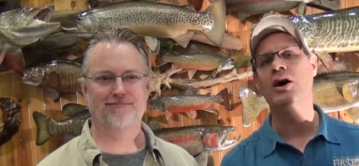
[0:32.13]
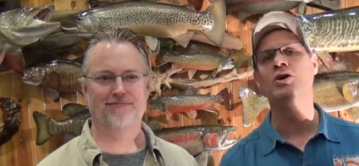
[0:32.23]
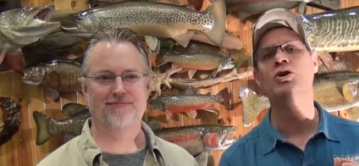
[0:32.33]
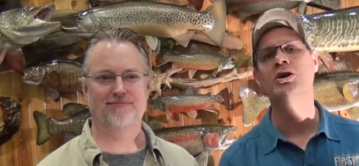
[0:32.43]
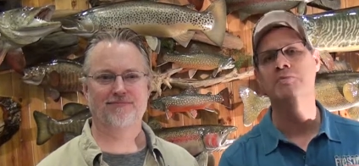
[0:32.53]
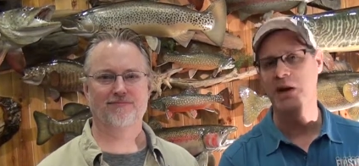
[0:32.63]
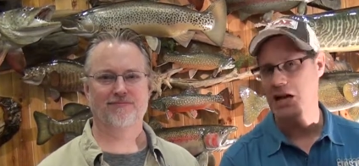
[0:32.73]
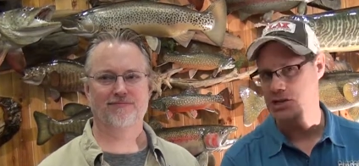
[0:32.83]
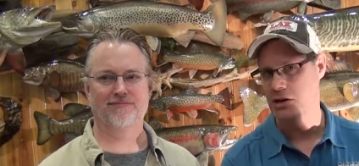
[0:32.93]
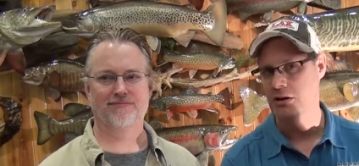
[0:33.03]
Speaker 1: a good
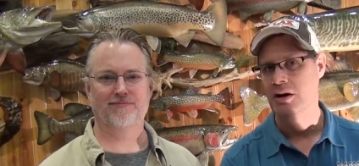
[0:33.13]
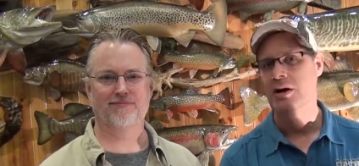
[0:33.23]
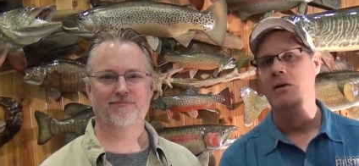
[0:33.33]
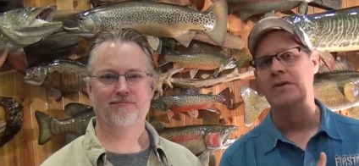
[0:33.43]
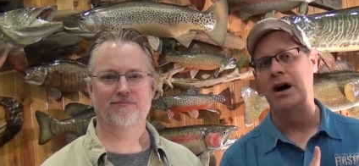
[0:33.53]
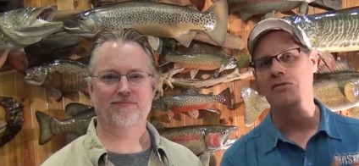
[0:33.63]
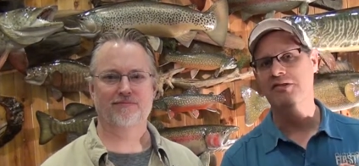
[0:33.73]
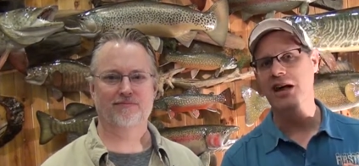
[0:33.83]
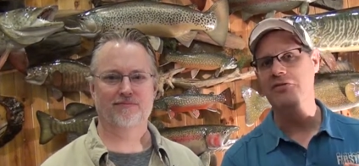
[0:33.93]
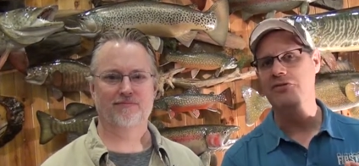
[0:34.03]
picture of
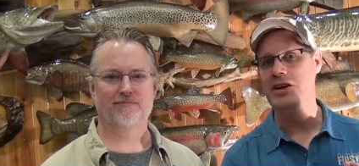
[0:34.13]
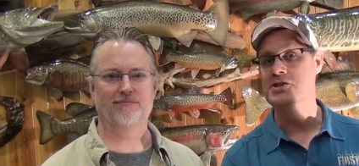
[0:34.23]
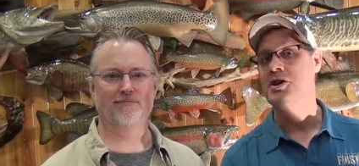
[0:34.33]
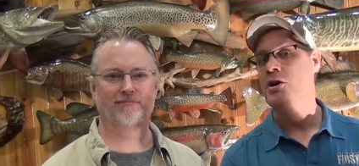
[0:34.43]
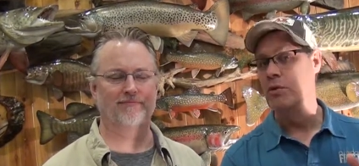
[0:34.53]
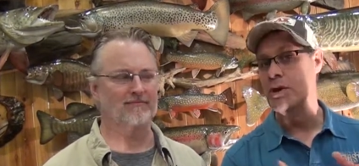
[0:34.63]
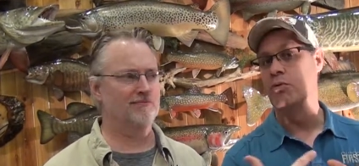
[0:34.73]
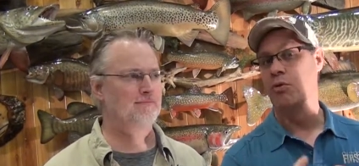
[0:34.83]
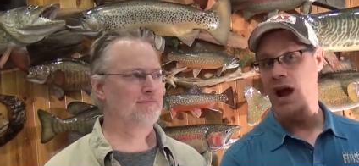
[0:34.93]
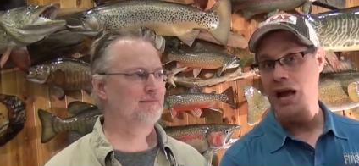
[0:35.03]
said fish. We
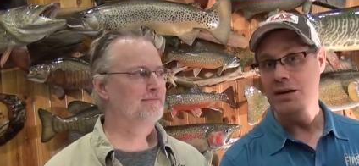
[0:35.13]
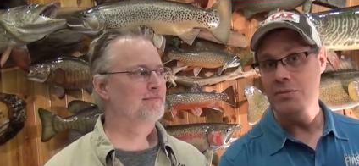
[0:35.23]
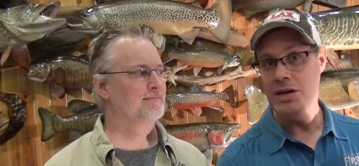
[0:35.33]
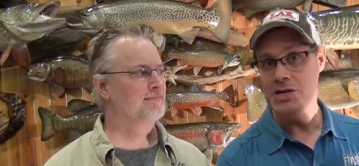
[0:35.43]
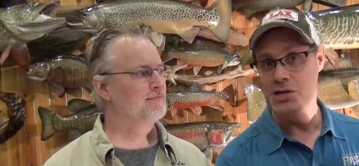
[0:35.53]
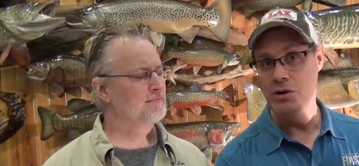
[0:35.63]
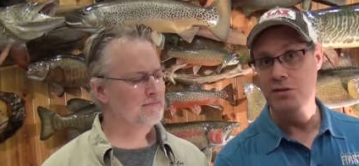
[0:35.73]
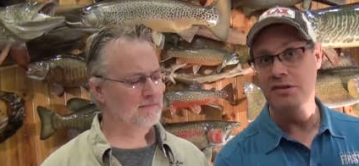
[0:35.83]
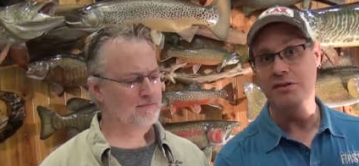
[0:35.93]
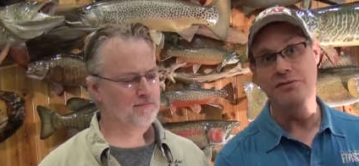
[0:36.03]
randomly
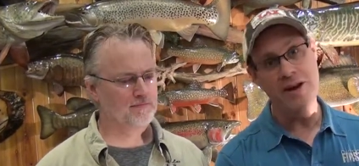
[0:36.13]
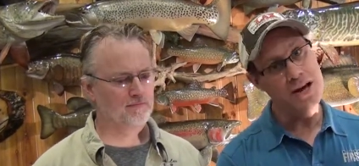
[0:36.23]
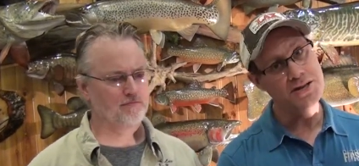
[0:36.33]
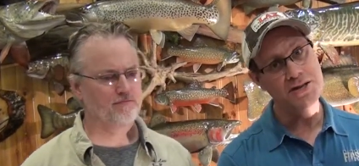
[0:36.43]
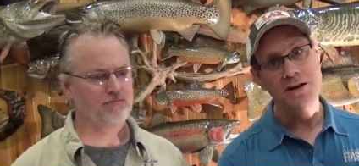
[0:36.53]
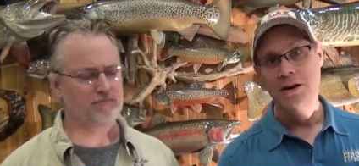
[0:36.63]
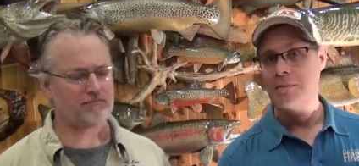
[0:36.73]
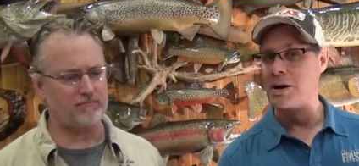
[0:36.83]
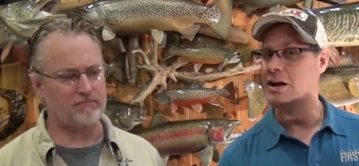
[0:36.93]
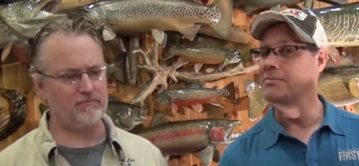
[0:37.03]
choose the fish,
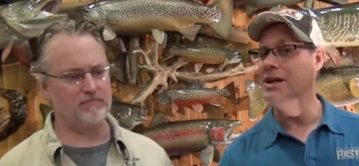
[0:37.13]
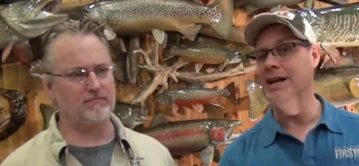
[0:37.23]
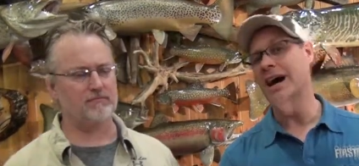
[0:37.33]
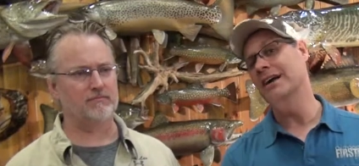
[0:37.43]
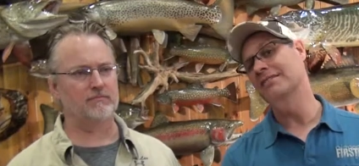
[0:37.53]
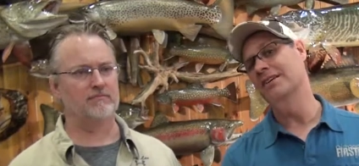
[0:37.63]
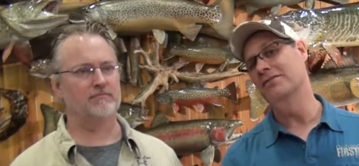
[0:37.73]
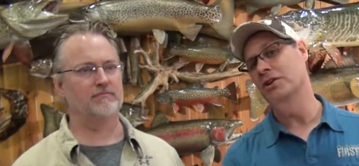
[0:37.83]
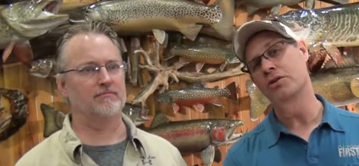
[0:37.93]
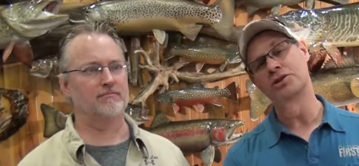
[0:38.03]
but it'd be nice
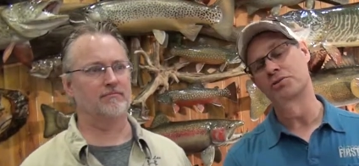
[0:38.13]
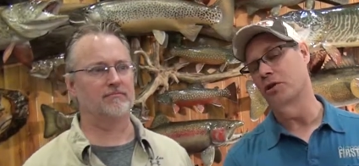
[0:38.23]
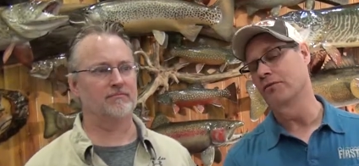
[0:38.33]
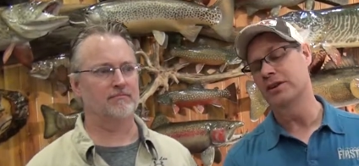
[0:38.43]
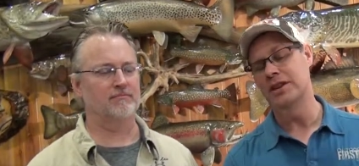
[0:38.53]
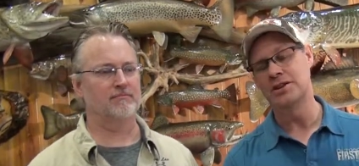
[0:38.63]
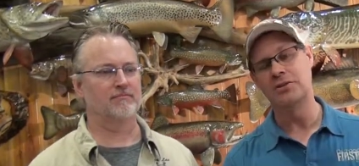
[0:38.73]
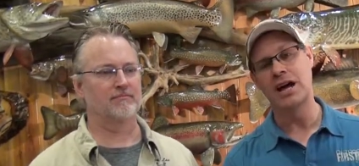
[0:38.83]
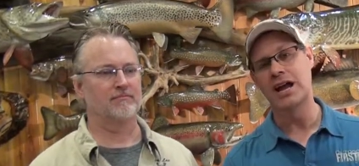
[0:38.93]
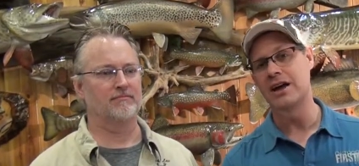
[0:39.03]
if your trophy that you
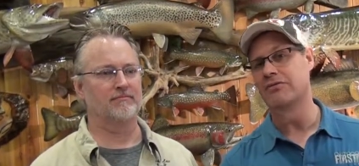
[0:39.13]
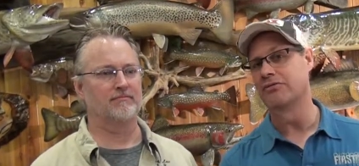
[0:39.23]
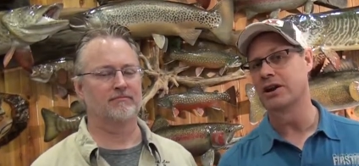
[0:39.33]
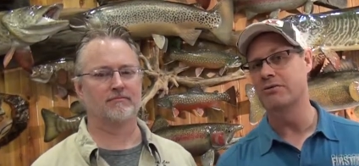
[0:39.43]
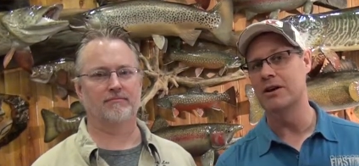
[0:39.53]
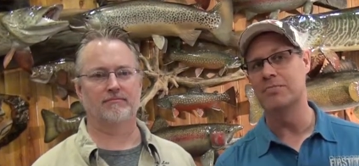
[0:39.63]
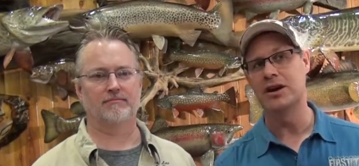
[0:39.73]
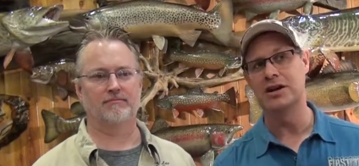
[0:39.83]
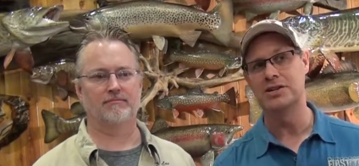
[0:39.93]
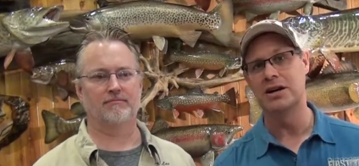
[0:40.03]
get a free
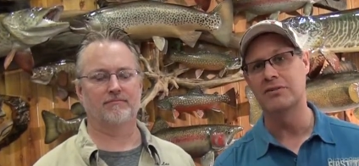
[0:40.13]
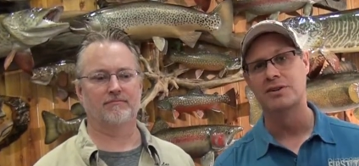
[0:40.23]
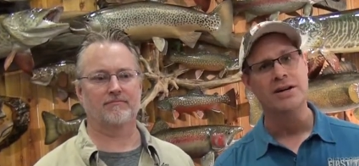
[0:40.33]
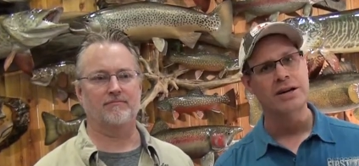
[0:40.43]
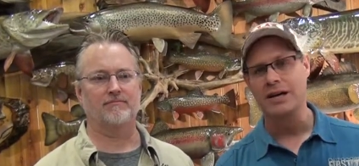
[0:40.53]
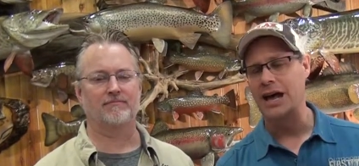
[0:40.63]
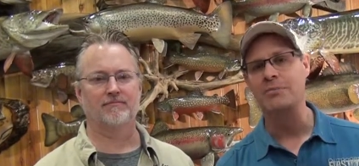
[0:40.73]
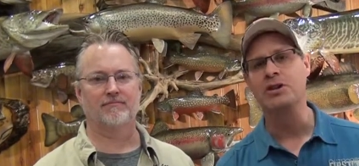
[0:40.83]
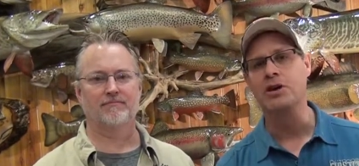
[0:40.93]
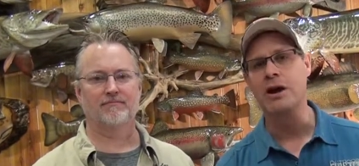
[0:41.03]
reproduction of
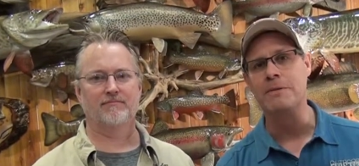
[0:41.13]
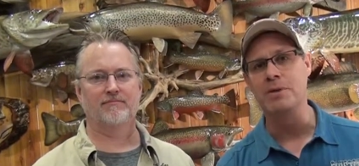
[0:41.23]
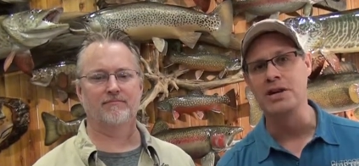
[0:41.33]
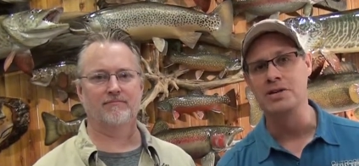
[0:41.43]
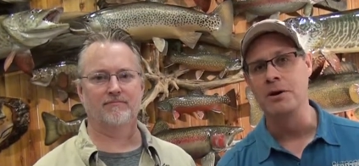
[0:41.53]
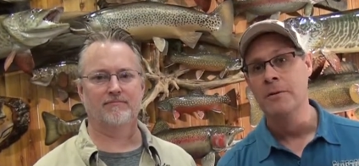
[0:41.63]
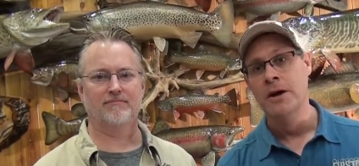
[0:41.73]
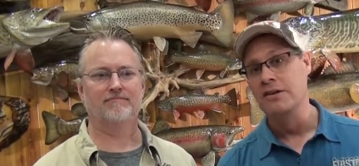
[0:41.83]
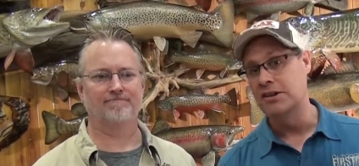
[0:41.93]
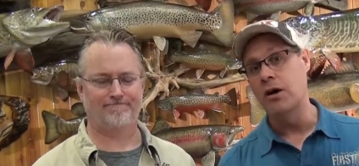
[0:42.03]
came with a great picture.
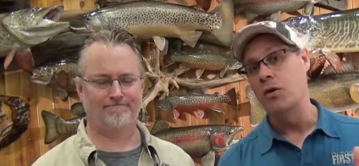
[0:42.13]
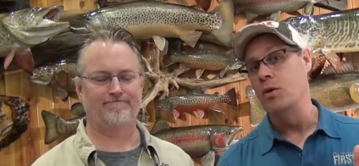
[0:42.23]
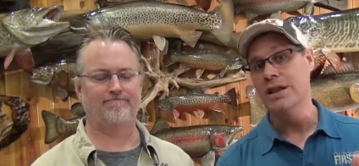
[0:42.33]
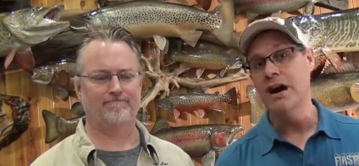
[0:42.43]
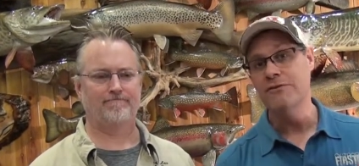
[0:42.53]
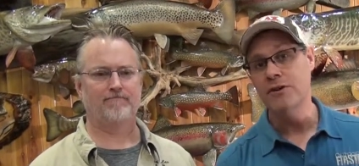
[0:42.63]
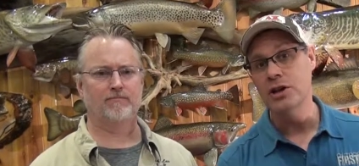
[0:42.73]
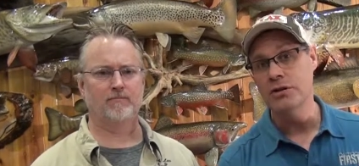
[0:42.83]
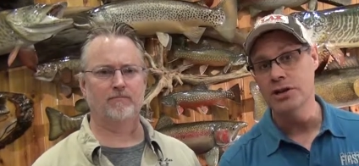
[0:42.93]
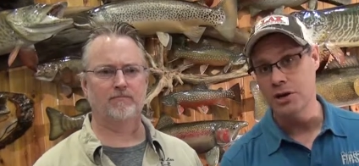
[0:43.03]
So, without
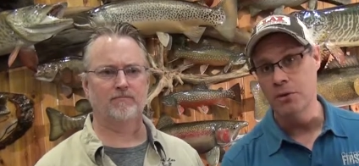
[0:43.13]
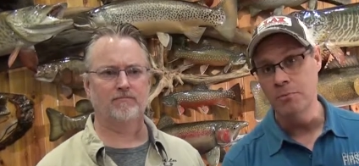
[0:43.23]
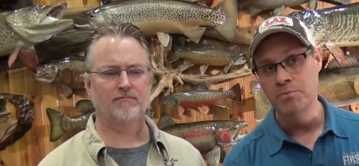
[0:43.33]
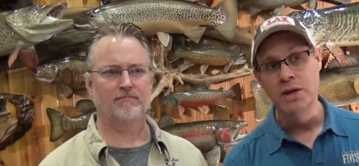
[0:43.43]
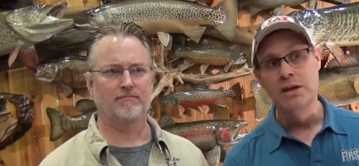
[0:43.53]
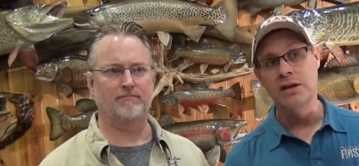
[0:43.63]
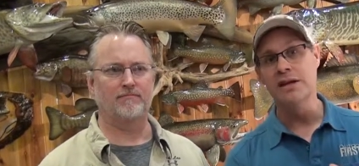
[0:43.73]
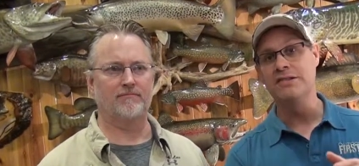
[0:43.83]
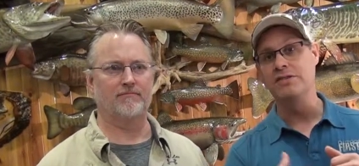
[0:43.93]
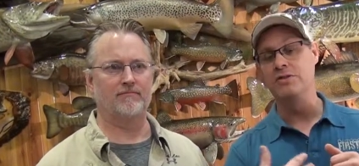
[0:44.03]
further ado,
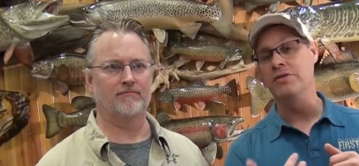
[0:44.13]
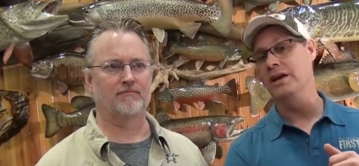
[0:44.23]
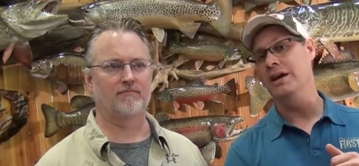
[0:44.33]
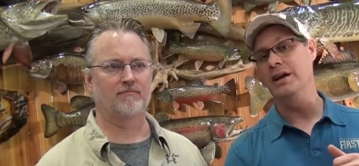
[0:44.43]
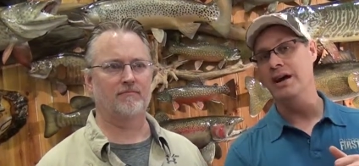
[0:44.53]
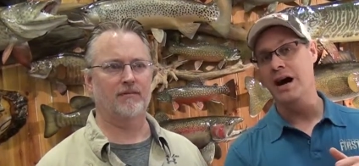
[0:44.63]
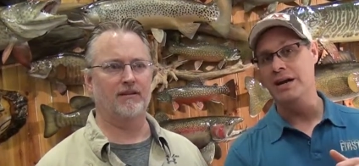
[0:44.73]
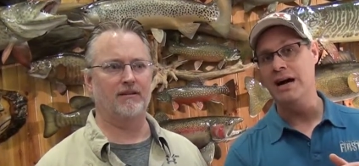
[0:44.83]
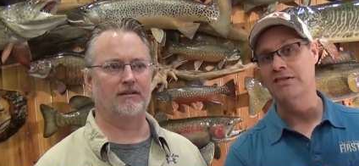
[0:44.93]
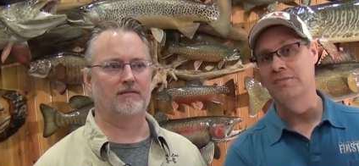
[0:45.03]
let's do the
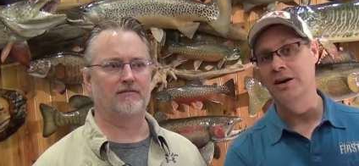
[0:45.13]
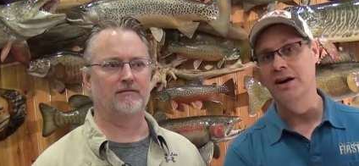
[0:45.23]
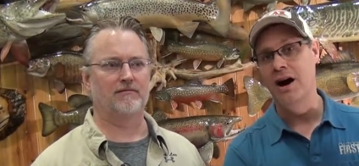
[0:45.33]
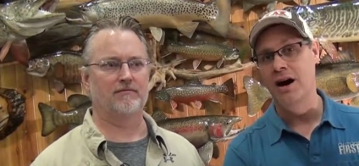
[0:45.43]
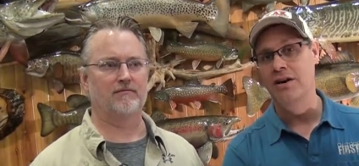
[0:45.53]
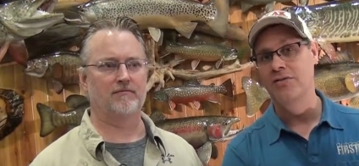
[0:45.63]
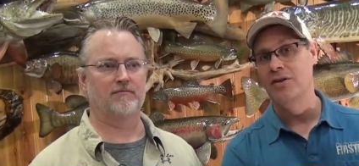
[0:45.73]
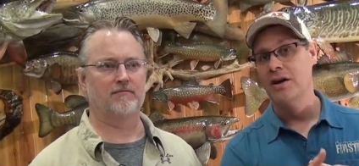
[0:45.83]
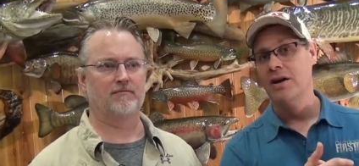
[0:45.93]
announcement of